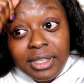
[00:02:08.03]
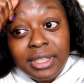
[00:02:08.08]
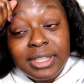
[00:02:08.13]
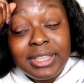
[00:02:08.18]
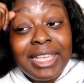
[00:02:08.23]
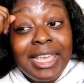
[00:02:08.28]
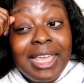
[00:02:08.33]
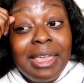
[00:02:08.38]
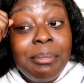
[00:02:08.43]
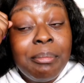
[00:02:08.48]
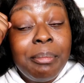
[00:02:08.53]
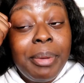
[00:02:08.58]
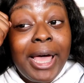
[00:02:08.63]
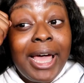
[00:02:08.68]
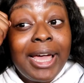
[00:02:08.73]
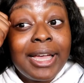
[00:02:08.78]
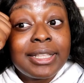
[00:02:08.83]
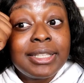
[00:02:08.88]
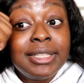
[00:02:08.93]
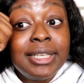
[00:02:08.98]
the
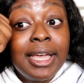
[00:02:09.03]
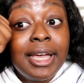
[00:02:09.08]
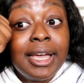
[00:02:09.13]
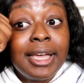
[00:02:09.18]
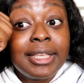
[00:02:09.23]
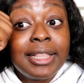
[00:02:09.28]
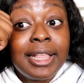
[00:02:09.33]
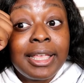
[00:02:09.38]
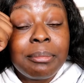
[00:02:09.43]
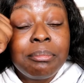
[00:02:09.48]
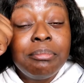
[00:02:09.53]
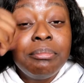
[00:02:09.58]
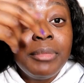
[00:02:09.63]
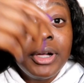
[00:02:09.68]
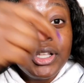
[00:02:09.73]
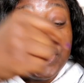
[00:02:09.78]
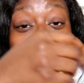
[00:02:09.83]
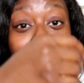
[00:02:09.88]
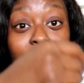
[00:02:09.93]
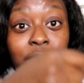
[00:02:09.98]
impact yeah like
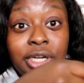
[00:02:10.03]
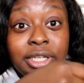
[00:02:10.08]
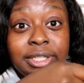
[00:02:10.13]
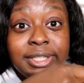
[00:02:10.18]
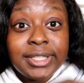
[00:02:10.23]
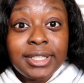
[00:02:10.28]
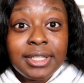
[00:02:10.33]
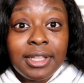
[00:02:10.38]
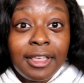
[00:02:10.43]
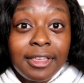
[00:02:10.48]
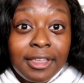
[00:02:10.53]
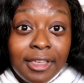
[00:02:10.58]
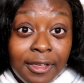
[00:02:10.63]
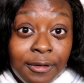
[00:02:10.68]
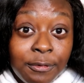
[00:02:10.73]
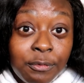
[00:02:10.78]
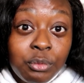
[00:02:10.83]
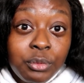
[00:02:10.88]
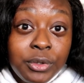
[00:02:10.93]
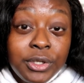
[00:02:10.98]
money hurts like
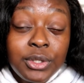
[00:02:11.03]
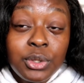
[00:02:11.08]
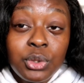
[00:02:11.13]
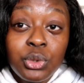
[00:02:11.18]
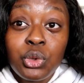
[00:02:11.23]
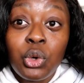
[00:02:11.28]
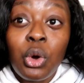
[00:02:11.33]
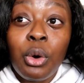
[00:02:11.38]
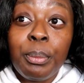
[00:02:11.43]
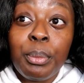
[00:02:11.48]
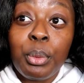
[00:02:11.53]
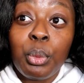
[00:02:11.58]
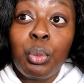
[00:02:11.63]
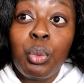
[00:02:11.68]
if we stop